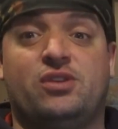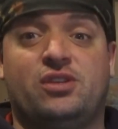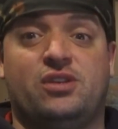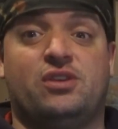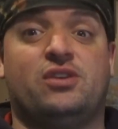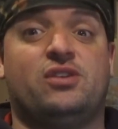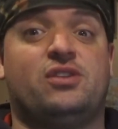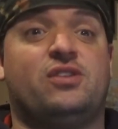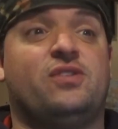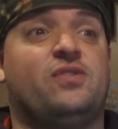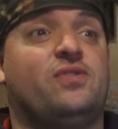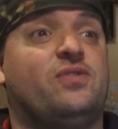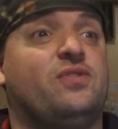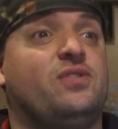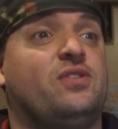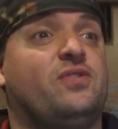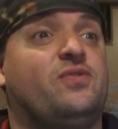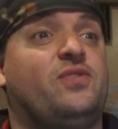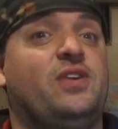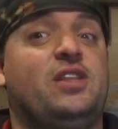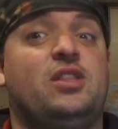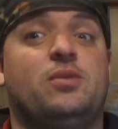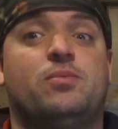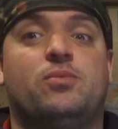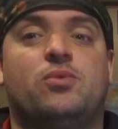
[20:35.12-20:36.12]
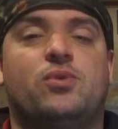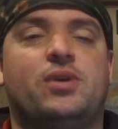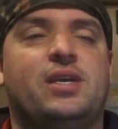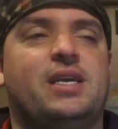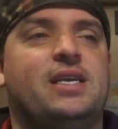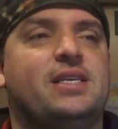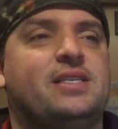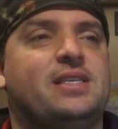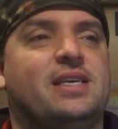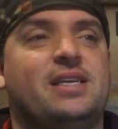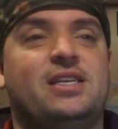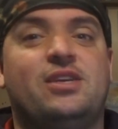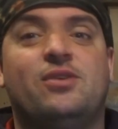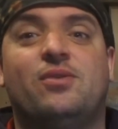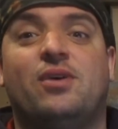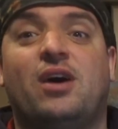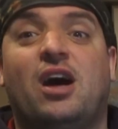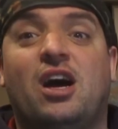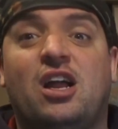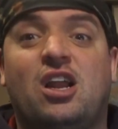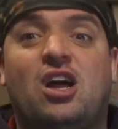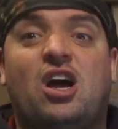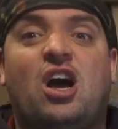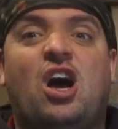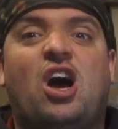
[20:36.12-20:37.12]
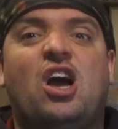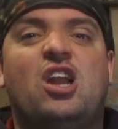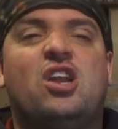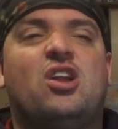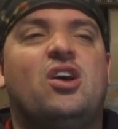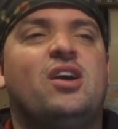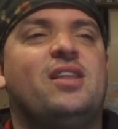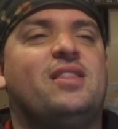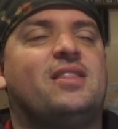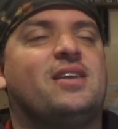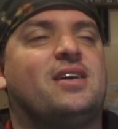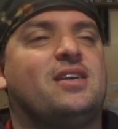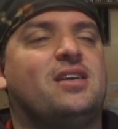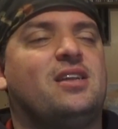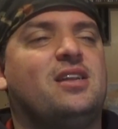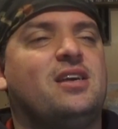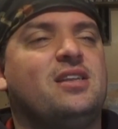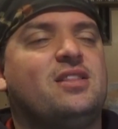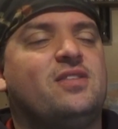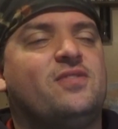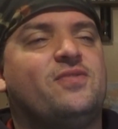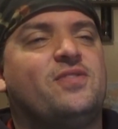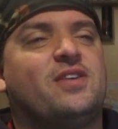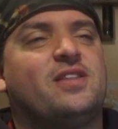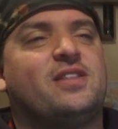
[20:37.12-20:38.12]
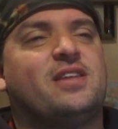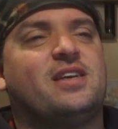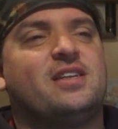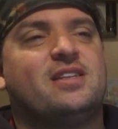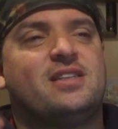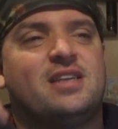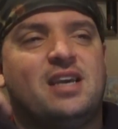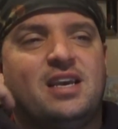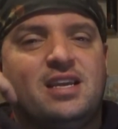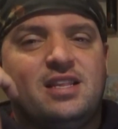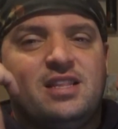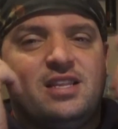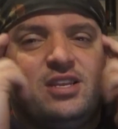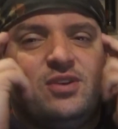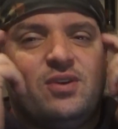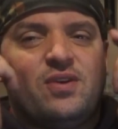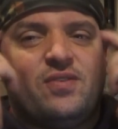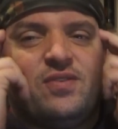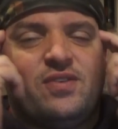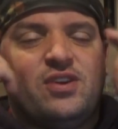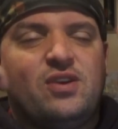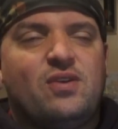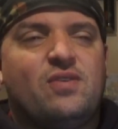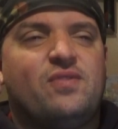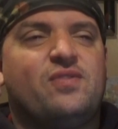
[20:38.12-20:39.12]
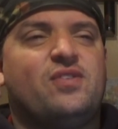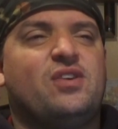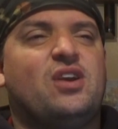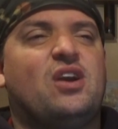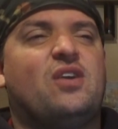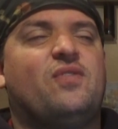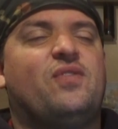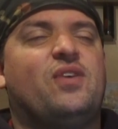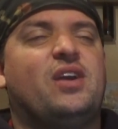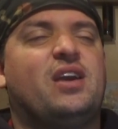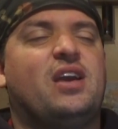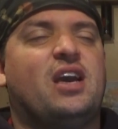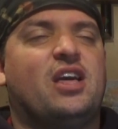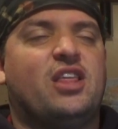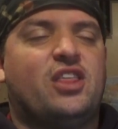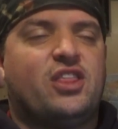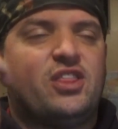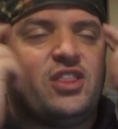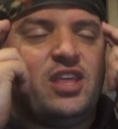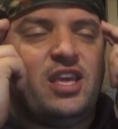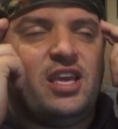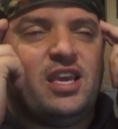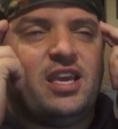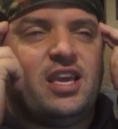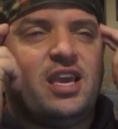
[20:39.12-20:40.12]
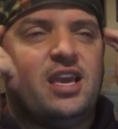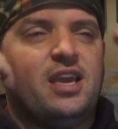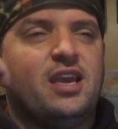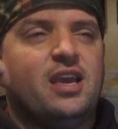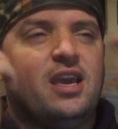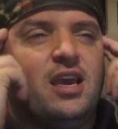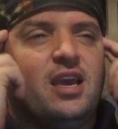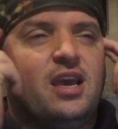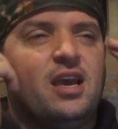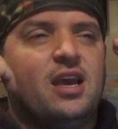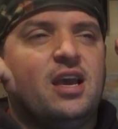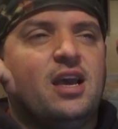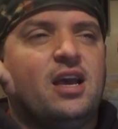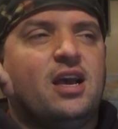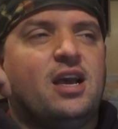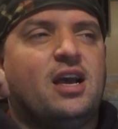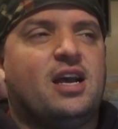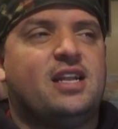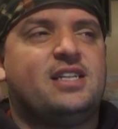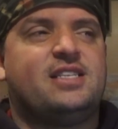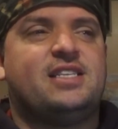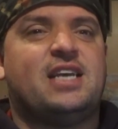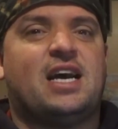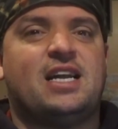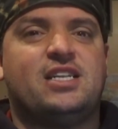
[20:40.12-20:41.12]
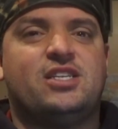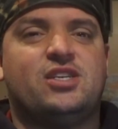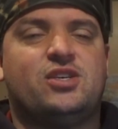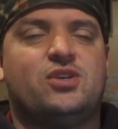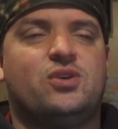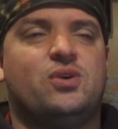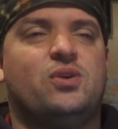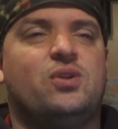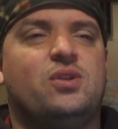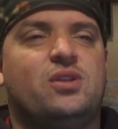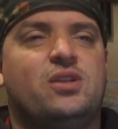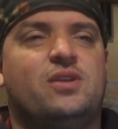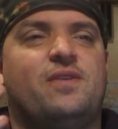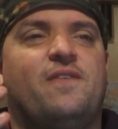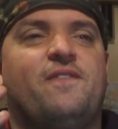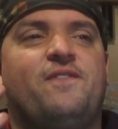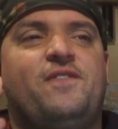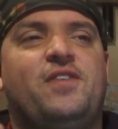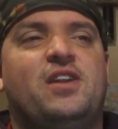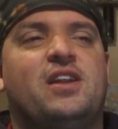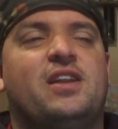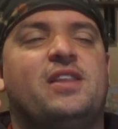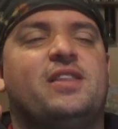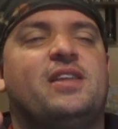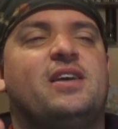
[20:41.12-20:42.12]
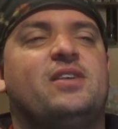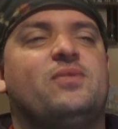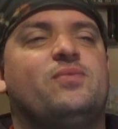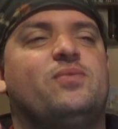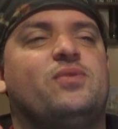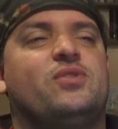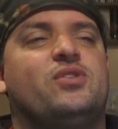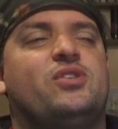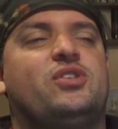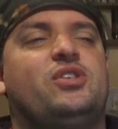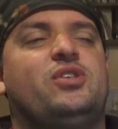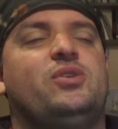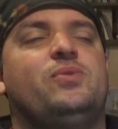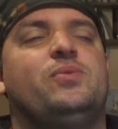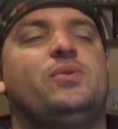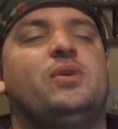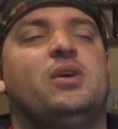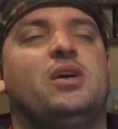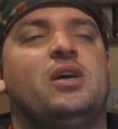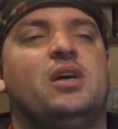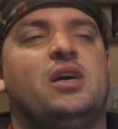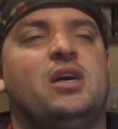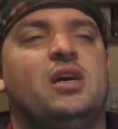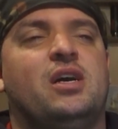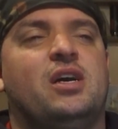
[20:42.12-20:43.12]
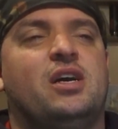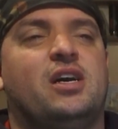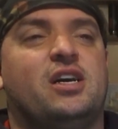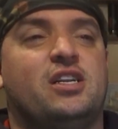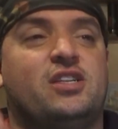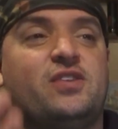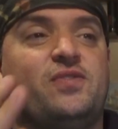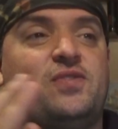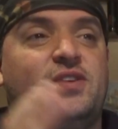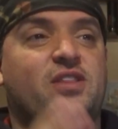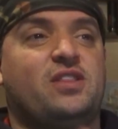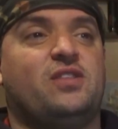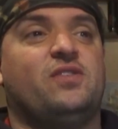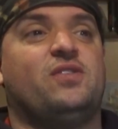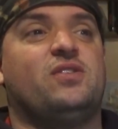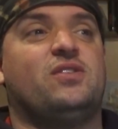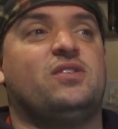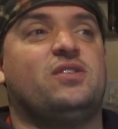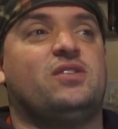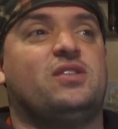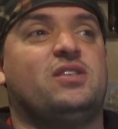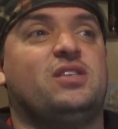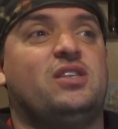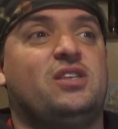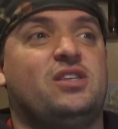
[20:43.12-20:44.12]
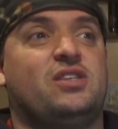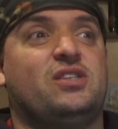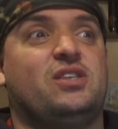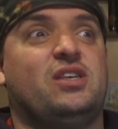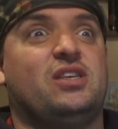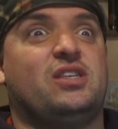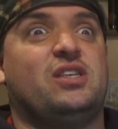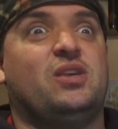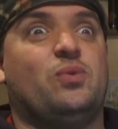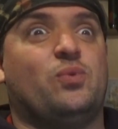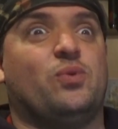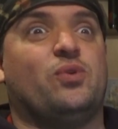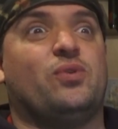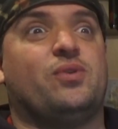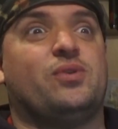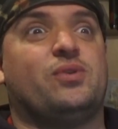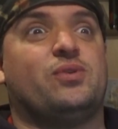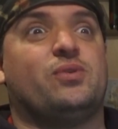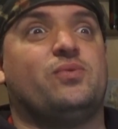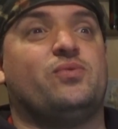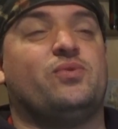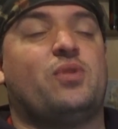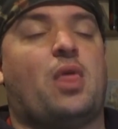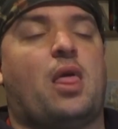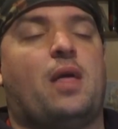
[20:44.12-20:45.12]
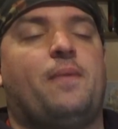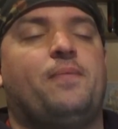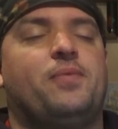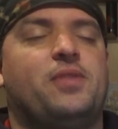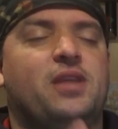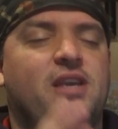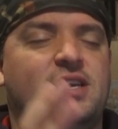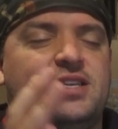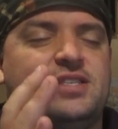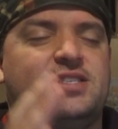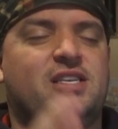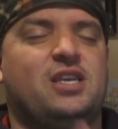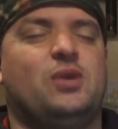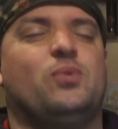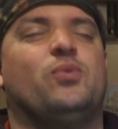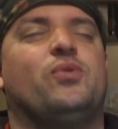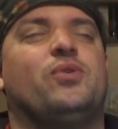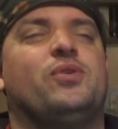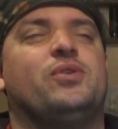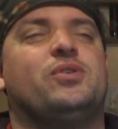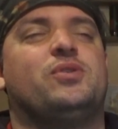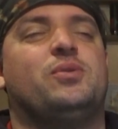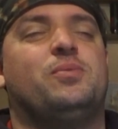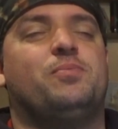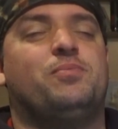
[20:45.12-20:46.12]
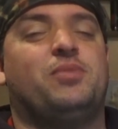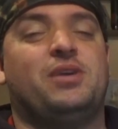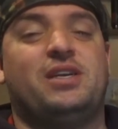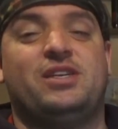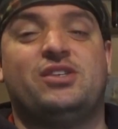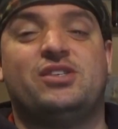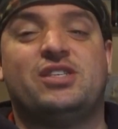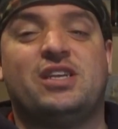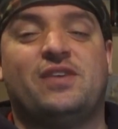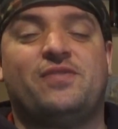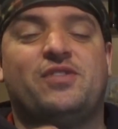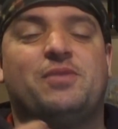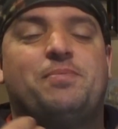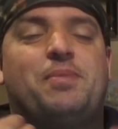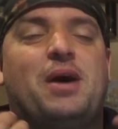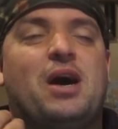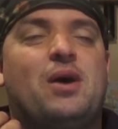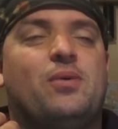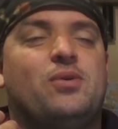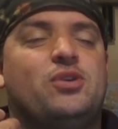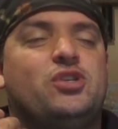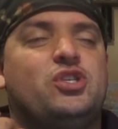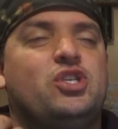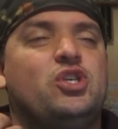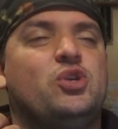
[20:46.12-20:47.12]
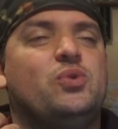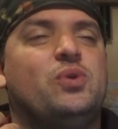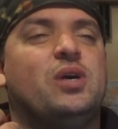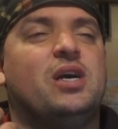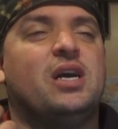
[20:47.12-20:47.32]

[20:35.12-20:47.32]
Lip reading: defeat them more easy. And I like that. I like the fact that you have a thinking, a tactical villain that wants to defeat the Z warriors, but he doesn't have the power to